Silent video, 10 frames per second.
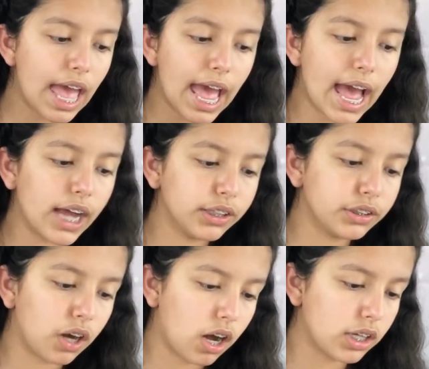Add
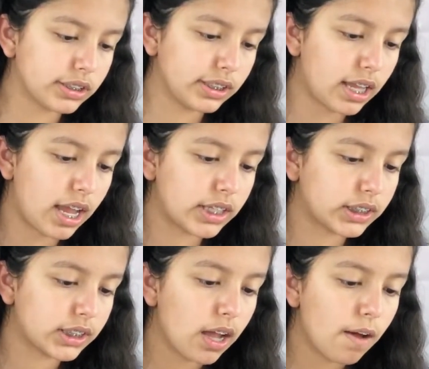dots,
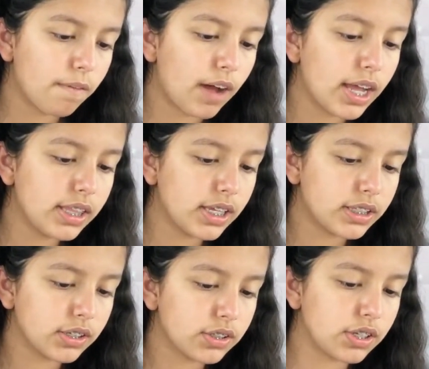lines, fine
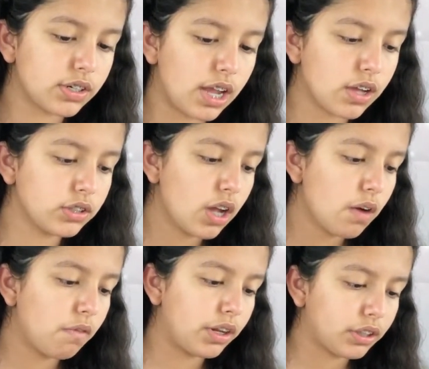details to your nails
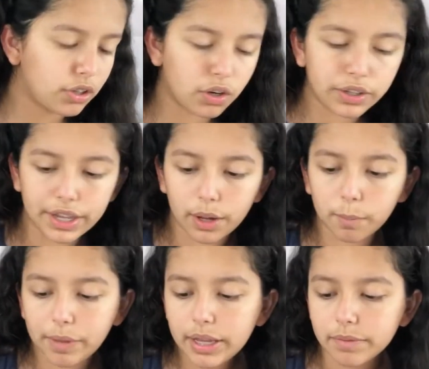with your nail
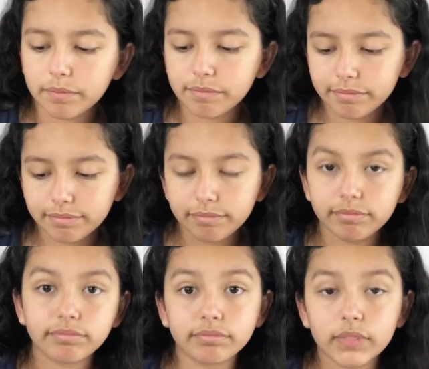pen.
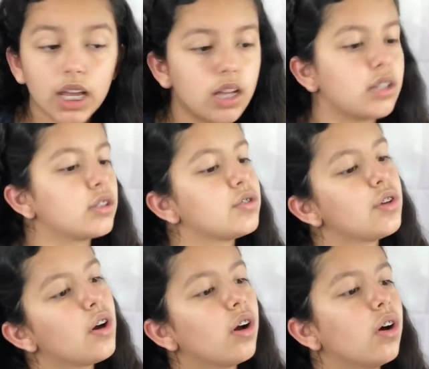
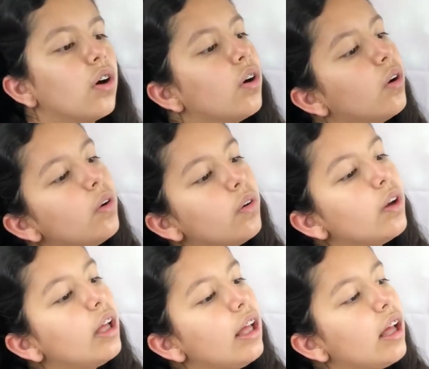So
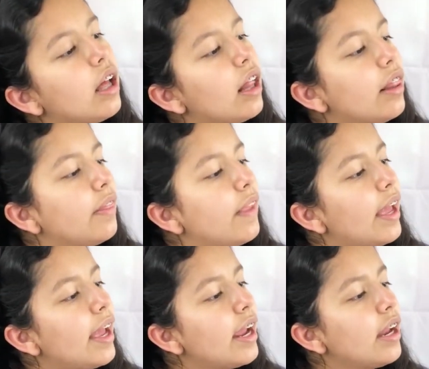
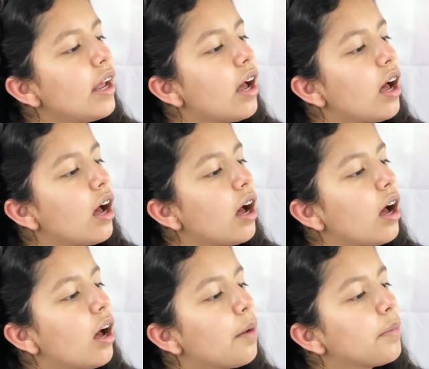then
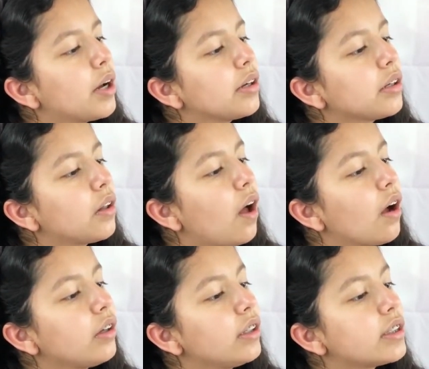
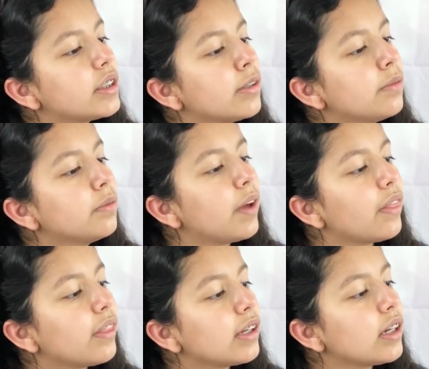unclog the tip with
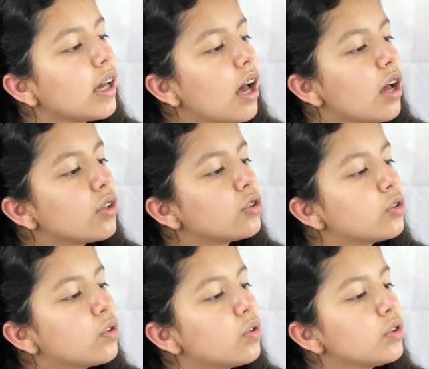the
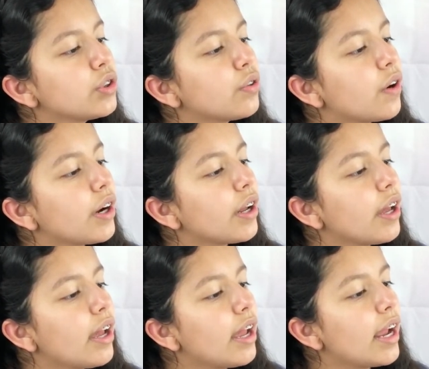tool stored
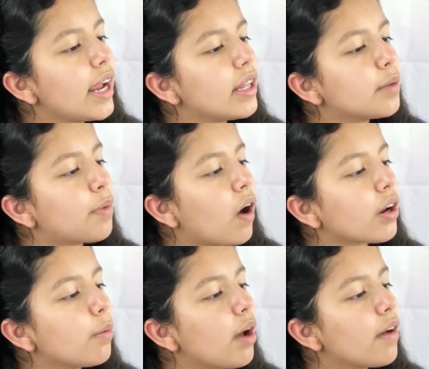in the
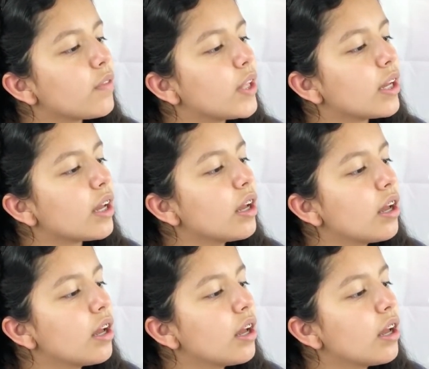bottom of the